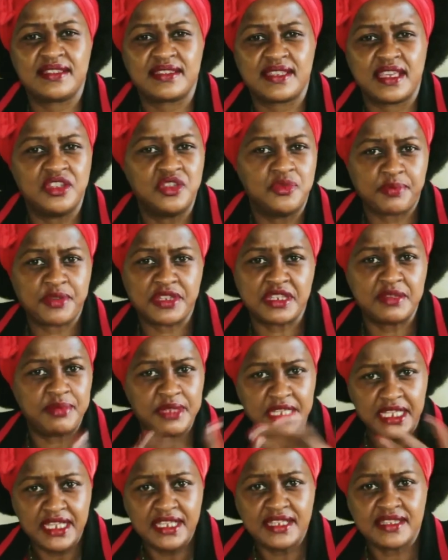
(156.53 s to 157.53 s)
and you
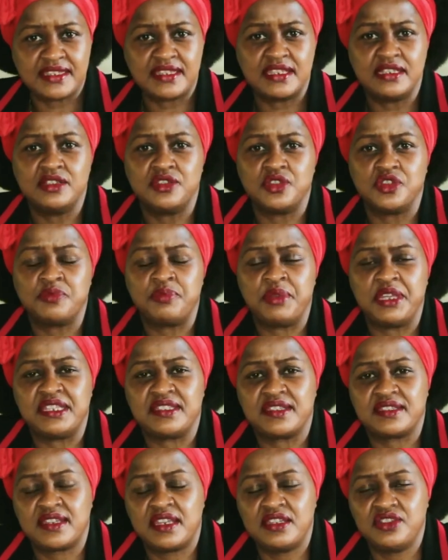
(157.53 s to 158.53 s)
possibly still don't pay it
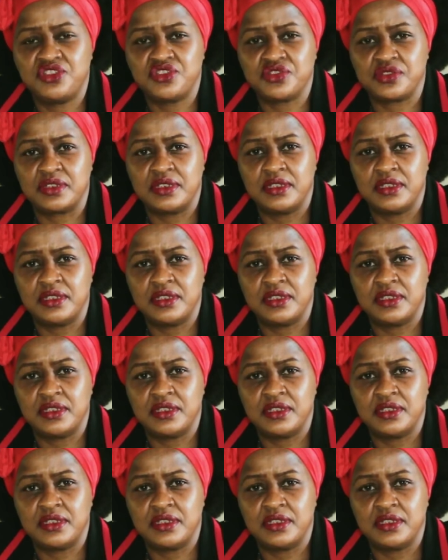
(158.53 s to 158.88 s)
attention.